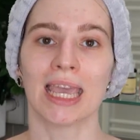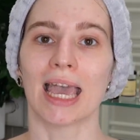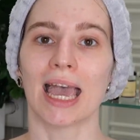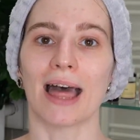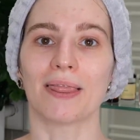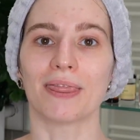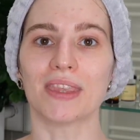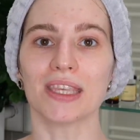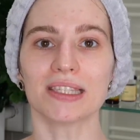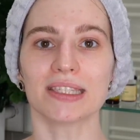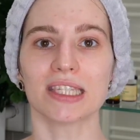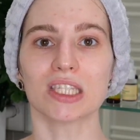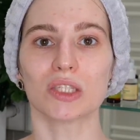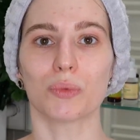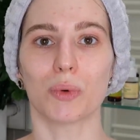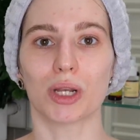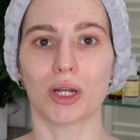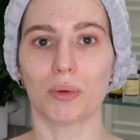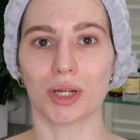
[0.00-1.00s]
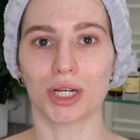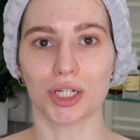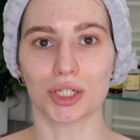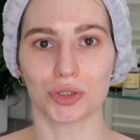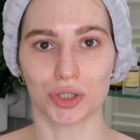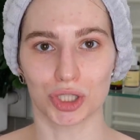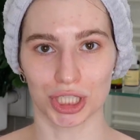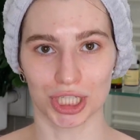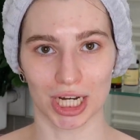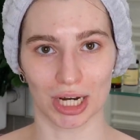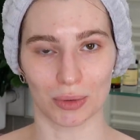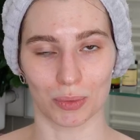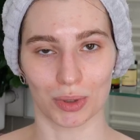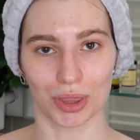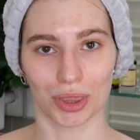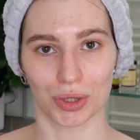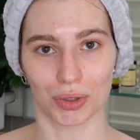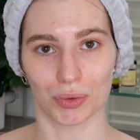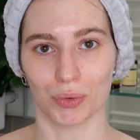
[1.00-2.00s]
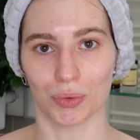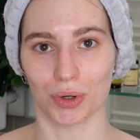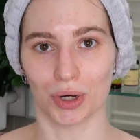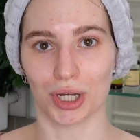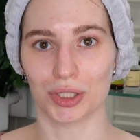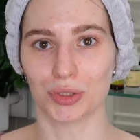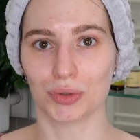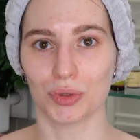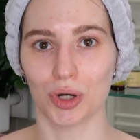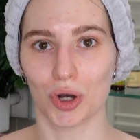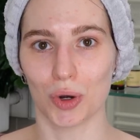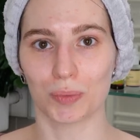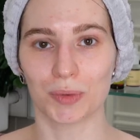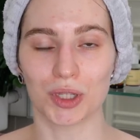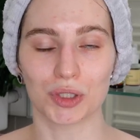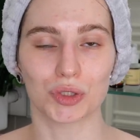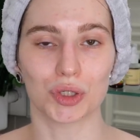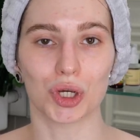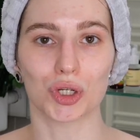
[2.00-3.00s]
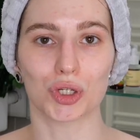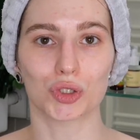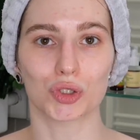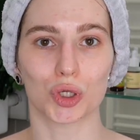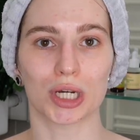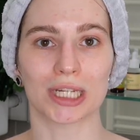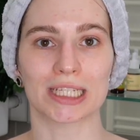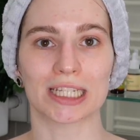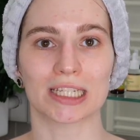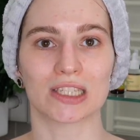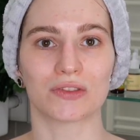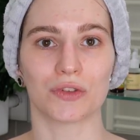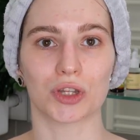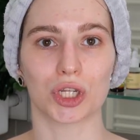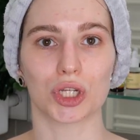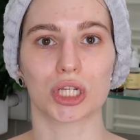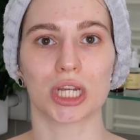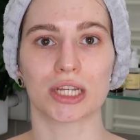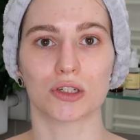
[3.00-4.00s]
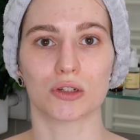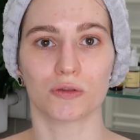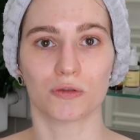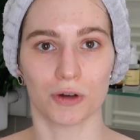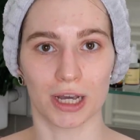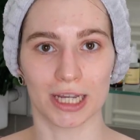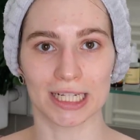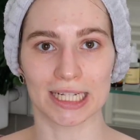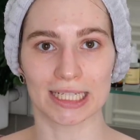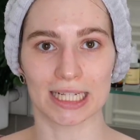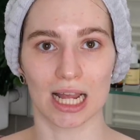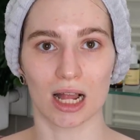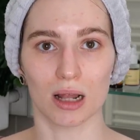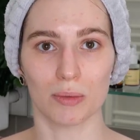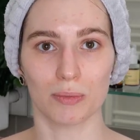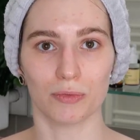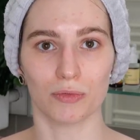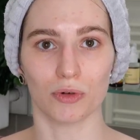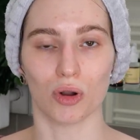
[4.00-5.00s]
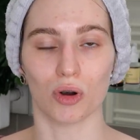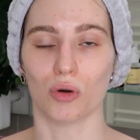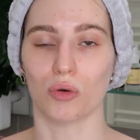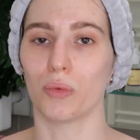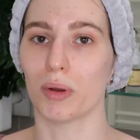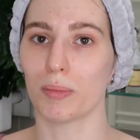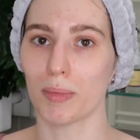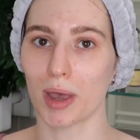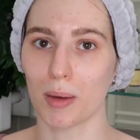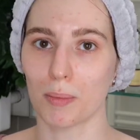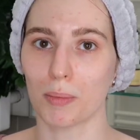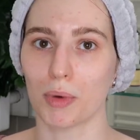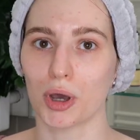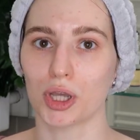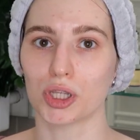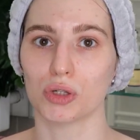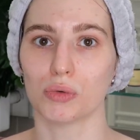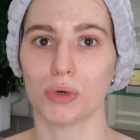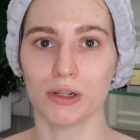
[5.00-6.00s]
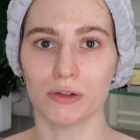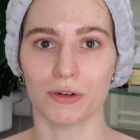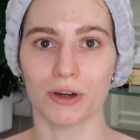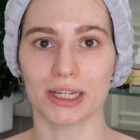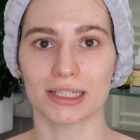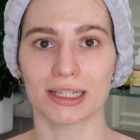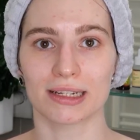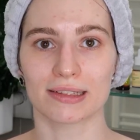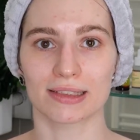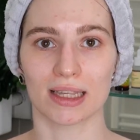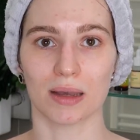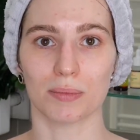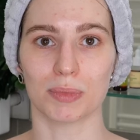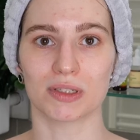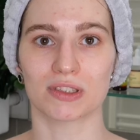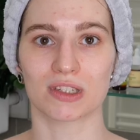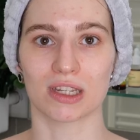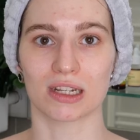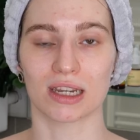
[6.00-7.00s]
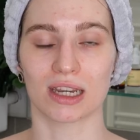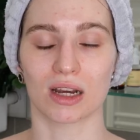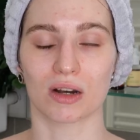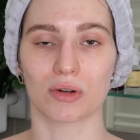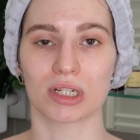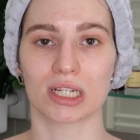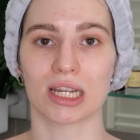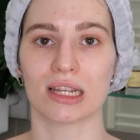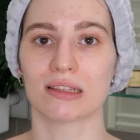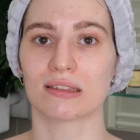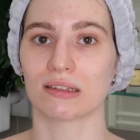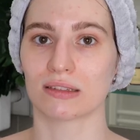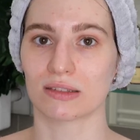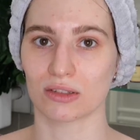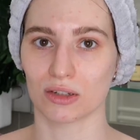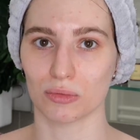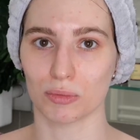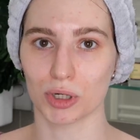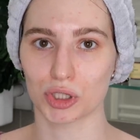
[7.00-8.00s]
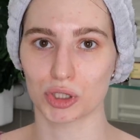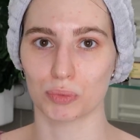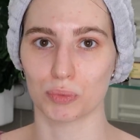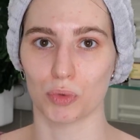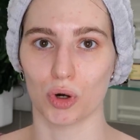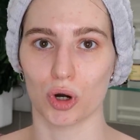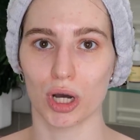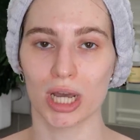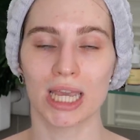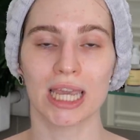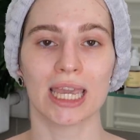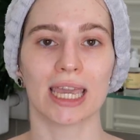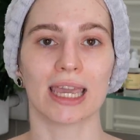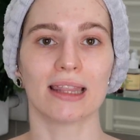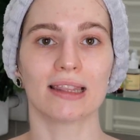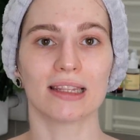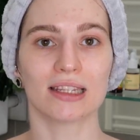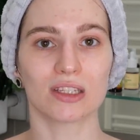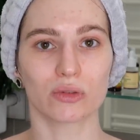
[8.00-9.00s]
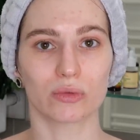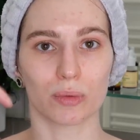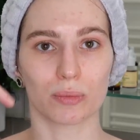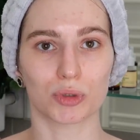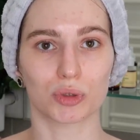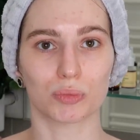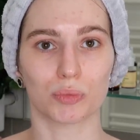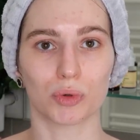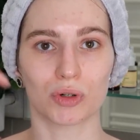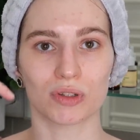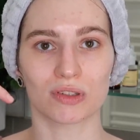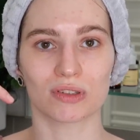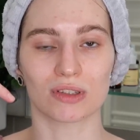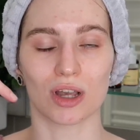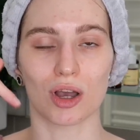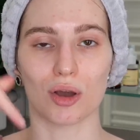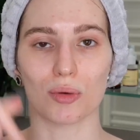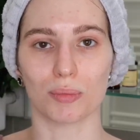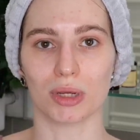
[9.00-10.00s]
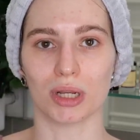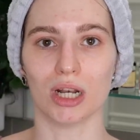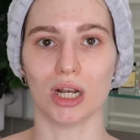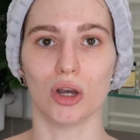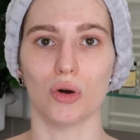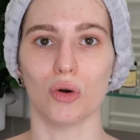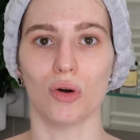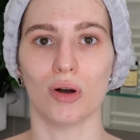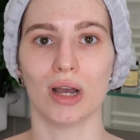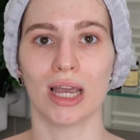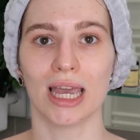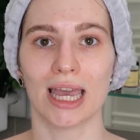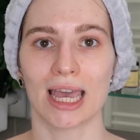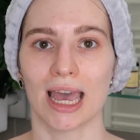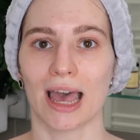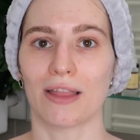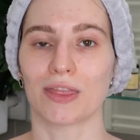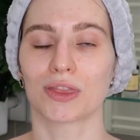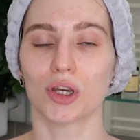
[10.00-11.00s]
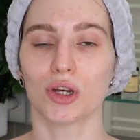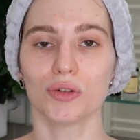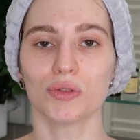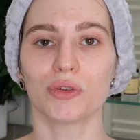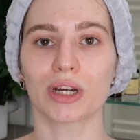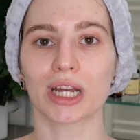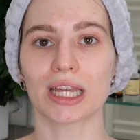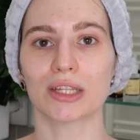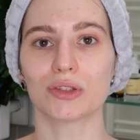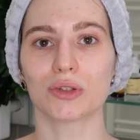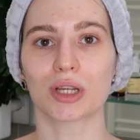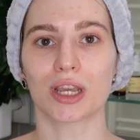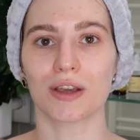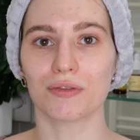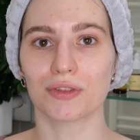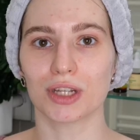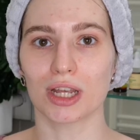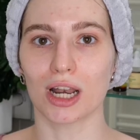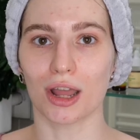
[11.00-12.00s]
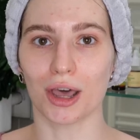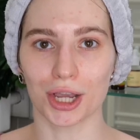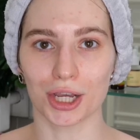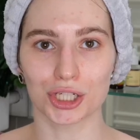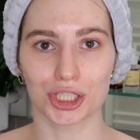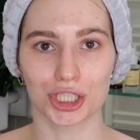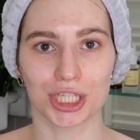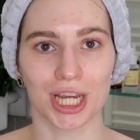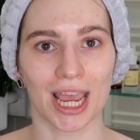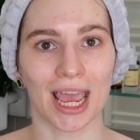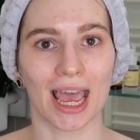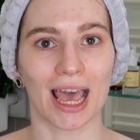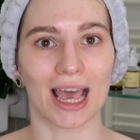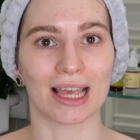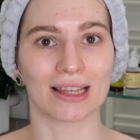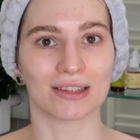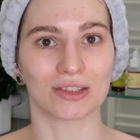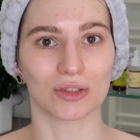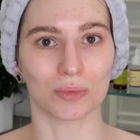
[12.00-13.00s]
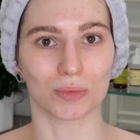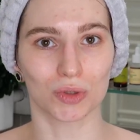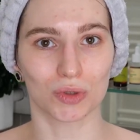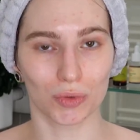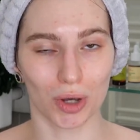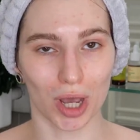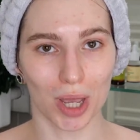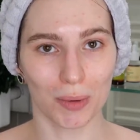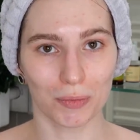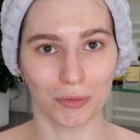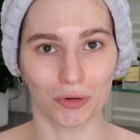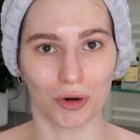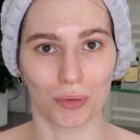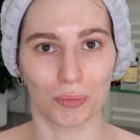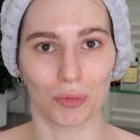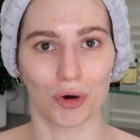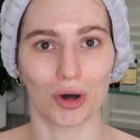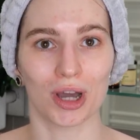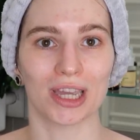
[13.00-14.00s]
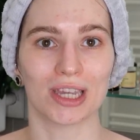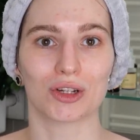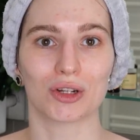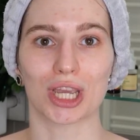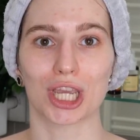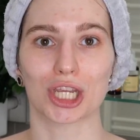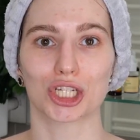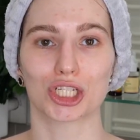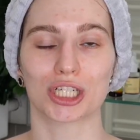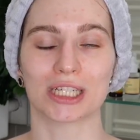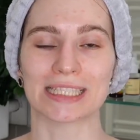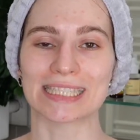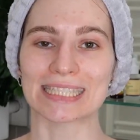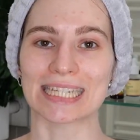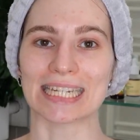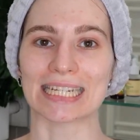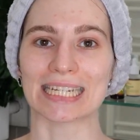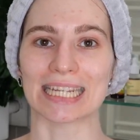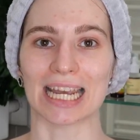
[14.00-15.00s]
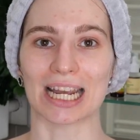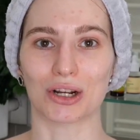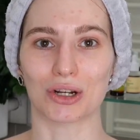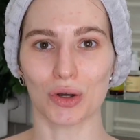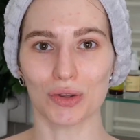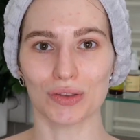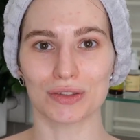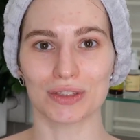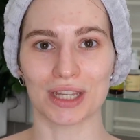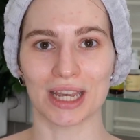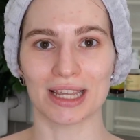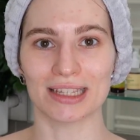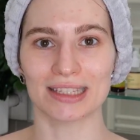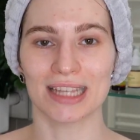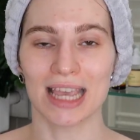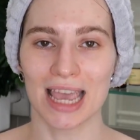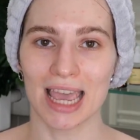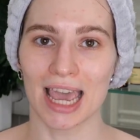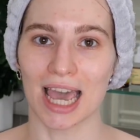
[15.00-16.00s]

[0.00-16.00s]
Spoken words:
And this is what I wanted to share with you. I do hope that you enjoyed this video, that you find it helpful. Remember, you will find example skincare routines and so much more in the description box down below. And don't forget to give the like, share, and subscribe for more educational skincare content.